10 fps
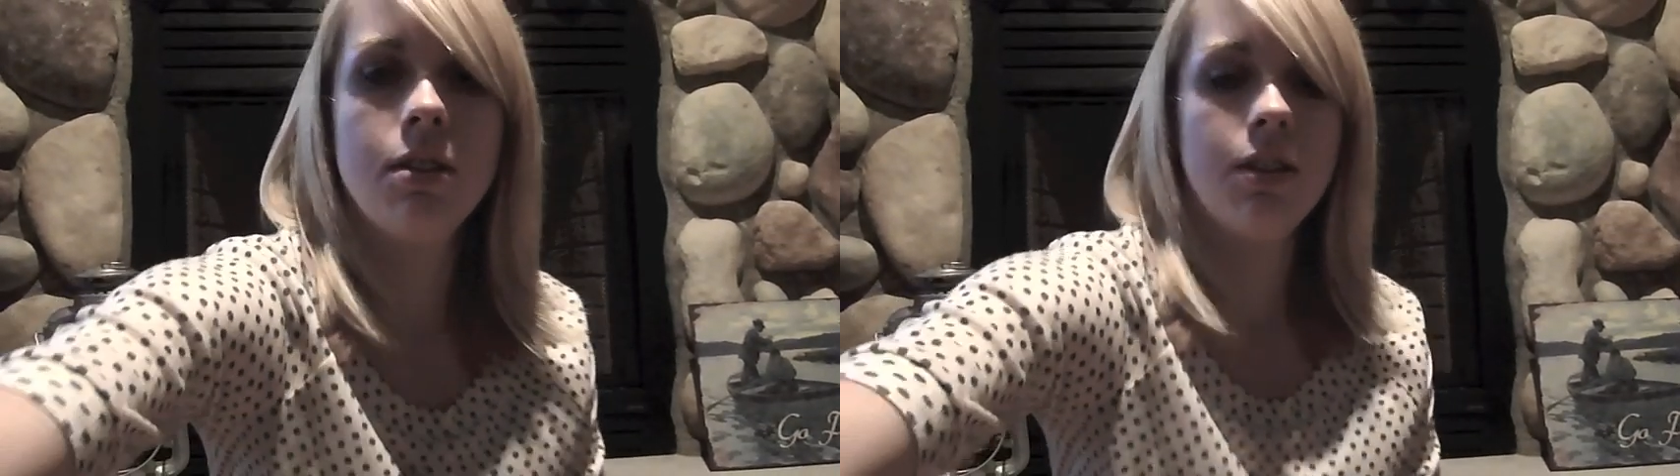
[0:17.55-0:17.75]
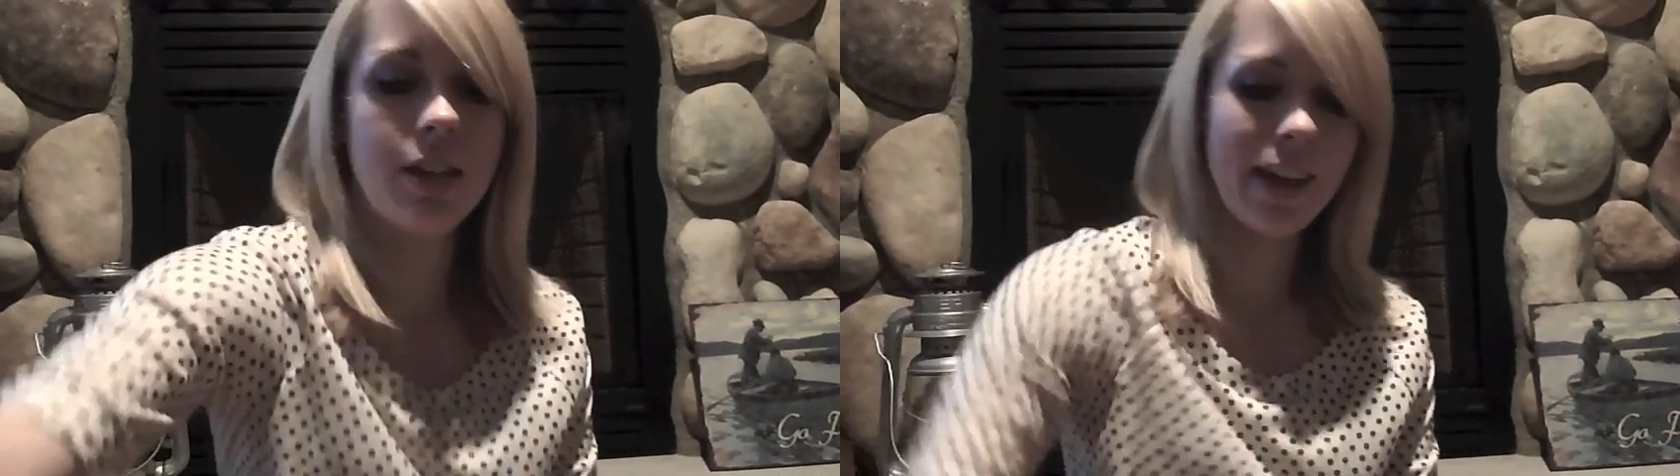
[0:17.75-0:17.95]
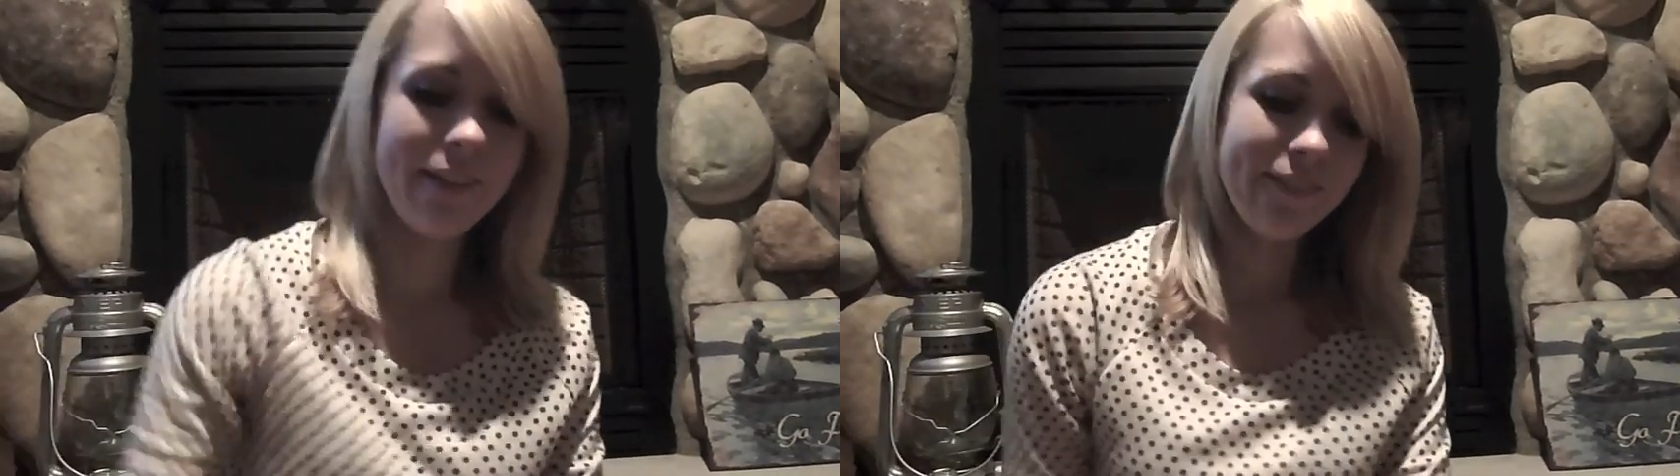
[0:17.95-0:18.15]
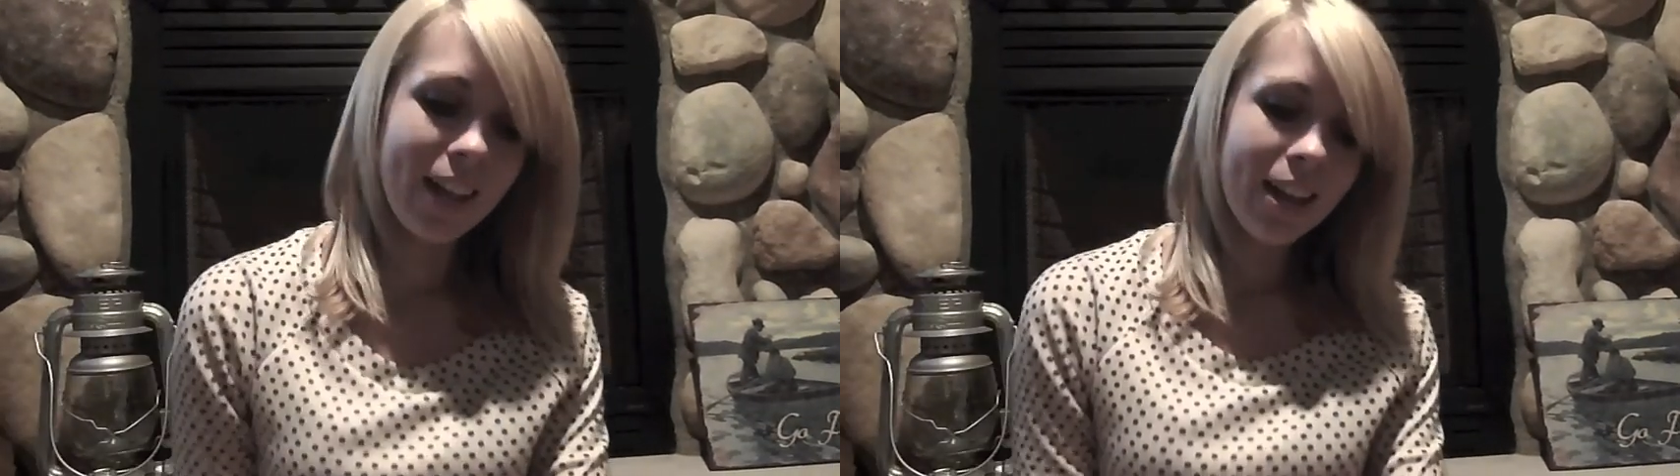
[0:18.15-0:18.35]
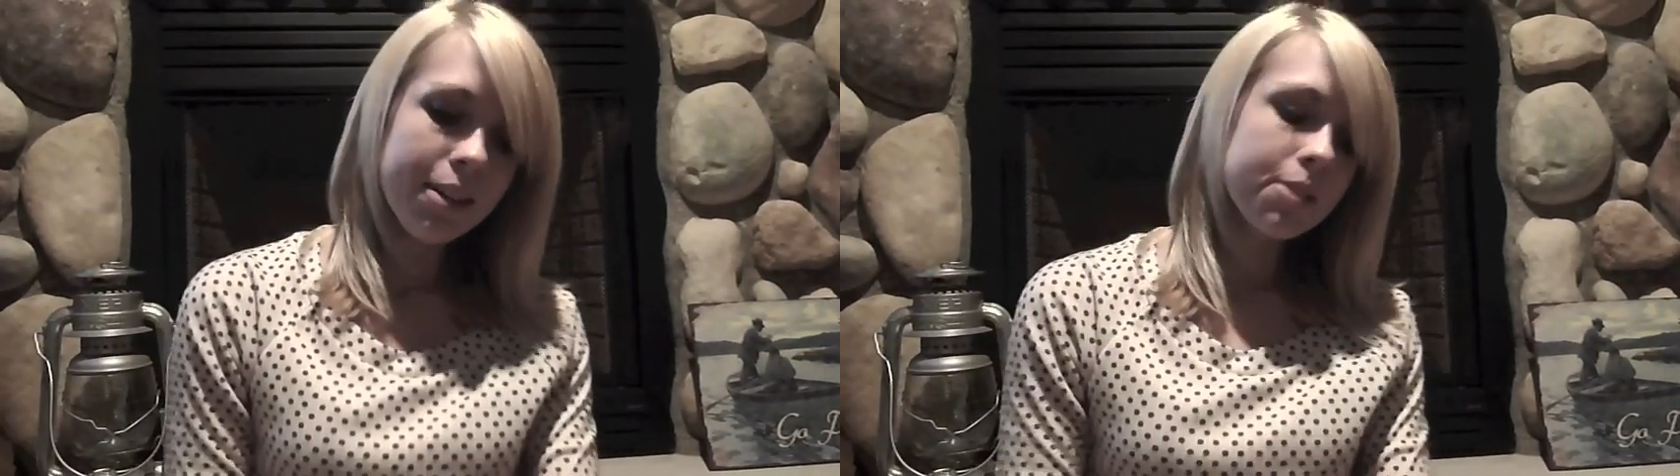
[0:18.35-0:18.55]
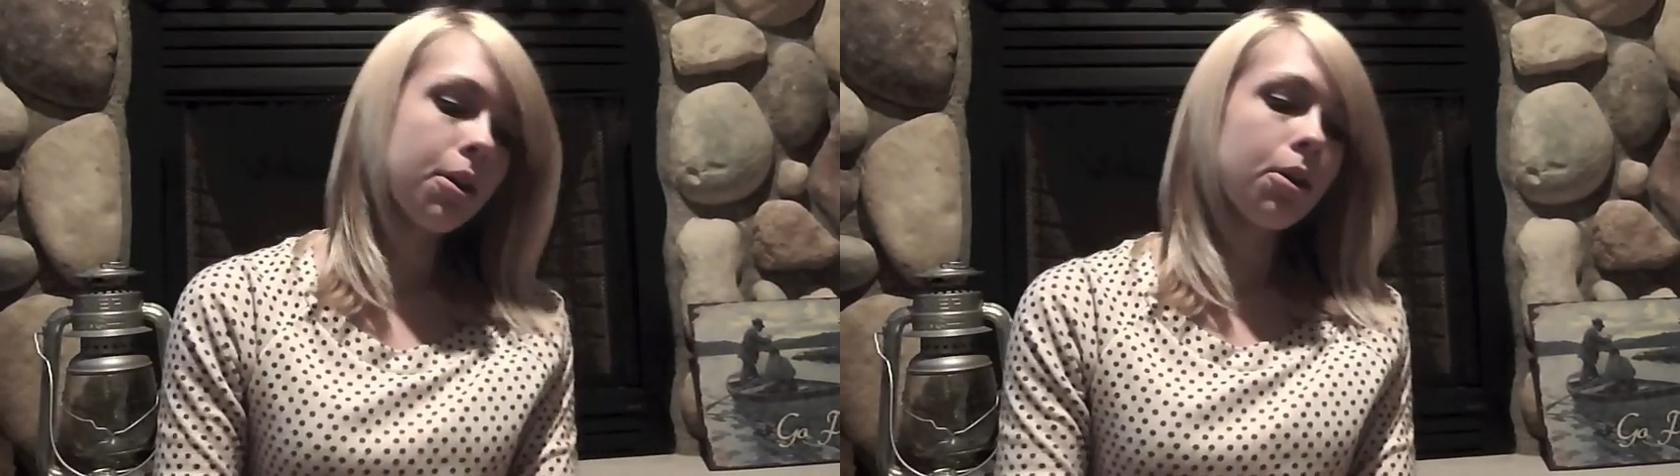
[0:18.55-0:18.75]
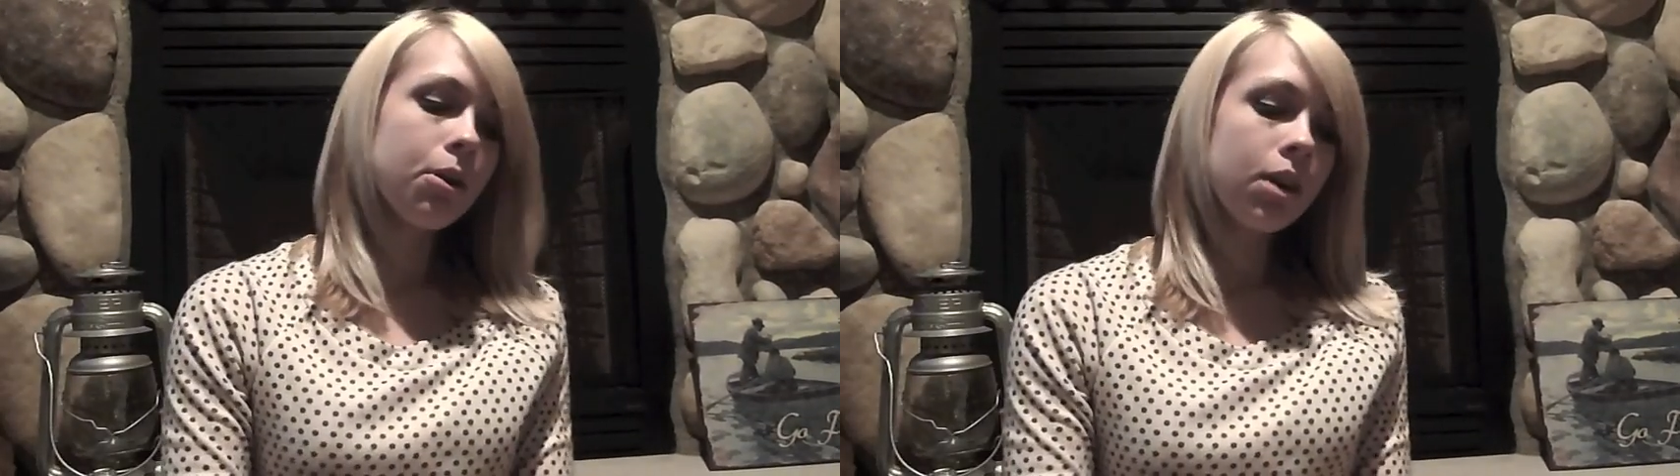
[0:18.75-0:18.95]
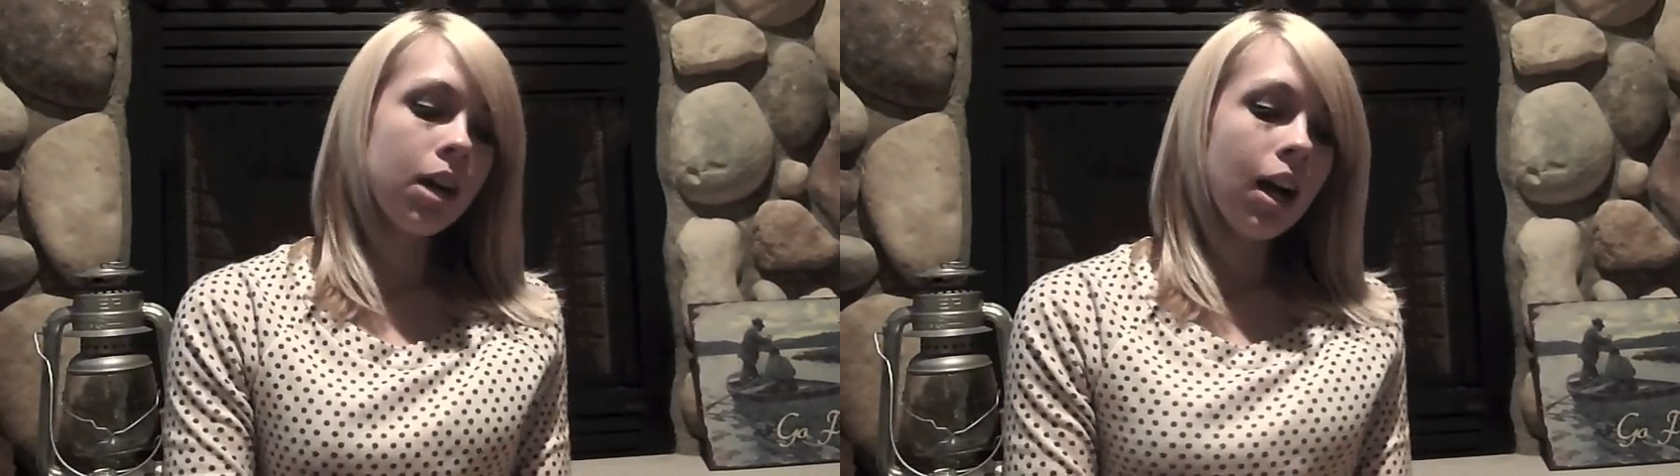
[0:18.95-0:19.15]
Okay.
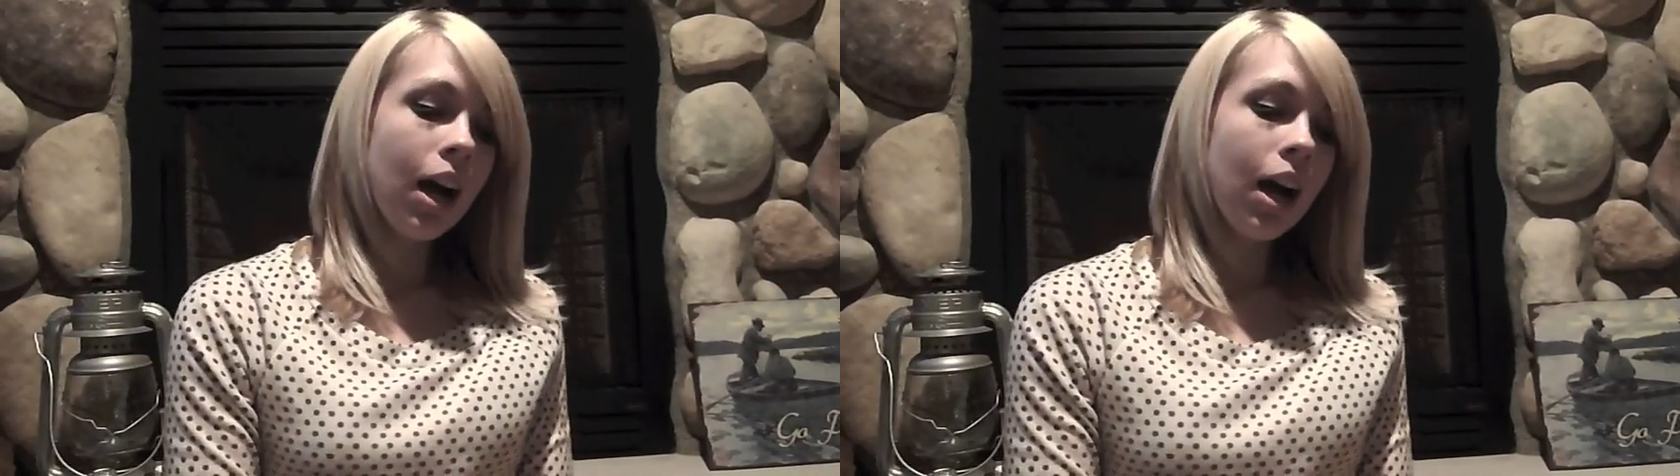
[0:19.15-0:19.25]
So